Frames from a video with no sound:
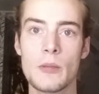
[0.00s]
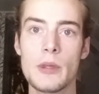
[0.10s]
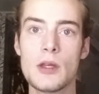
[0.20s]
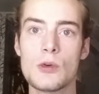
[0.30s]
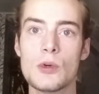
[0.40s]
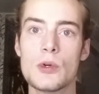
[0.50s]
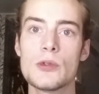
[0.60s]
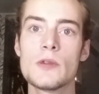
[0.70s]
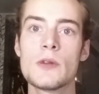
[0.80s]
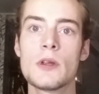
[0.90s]

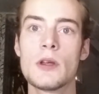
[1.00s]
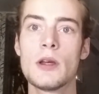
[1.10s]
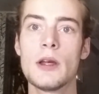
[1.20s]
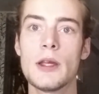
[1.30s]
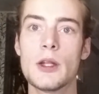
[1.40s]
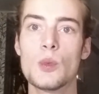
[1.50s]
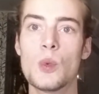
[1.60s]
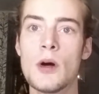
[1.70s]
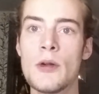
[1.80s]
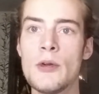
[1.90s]
Because in
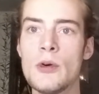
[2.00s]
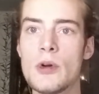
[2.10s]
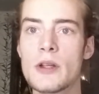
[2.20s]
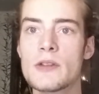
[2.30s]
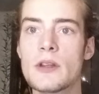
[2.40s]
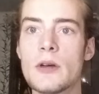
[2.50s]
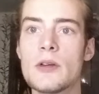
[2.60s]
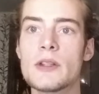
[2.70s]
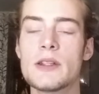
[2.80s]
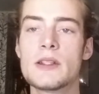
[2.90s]
one who
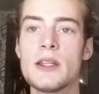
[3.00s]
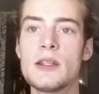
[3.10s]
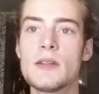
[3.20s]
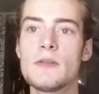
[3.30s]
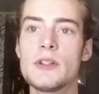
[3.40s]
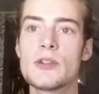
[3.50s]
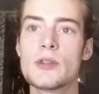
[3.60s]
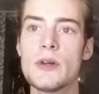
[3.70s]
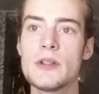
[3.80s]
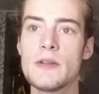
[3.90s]
considers attentively
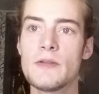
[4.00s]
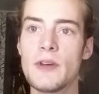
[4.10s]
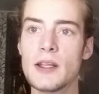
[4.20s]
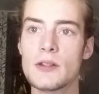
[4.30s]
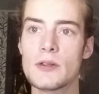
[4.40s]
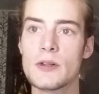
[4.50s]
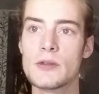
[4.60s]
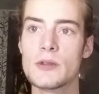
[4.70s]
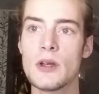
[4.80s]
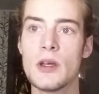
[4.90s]
certain
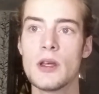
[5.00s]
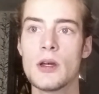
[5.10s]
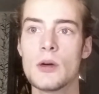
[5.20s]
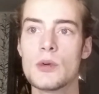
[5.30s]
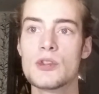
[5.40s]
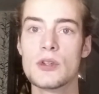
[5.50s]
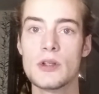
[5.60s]
factors which